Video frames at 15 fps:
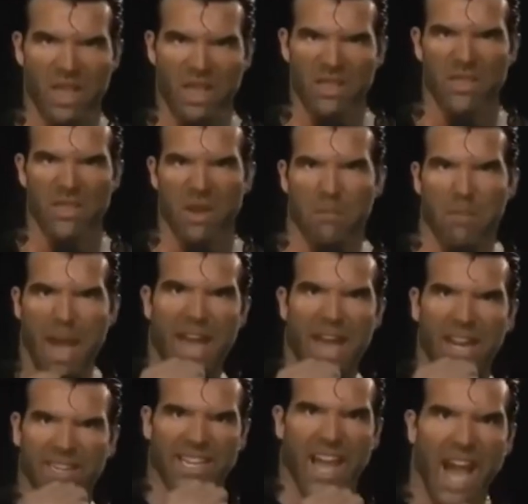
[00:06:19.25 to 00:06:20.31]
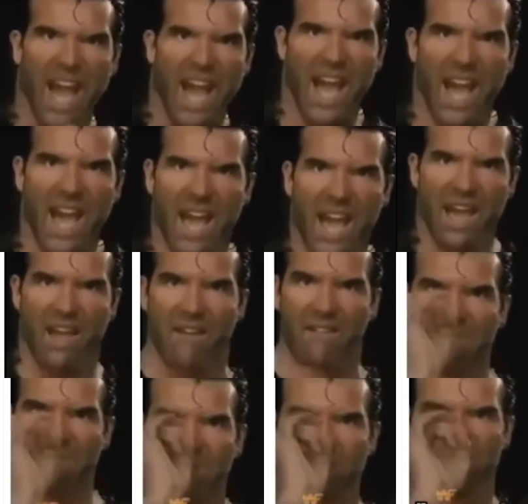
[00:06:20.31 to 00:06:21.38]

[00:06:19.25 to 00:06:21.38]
chop was about as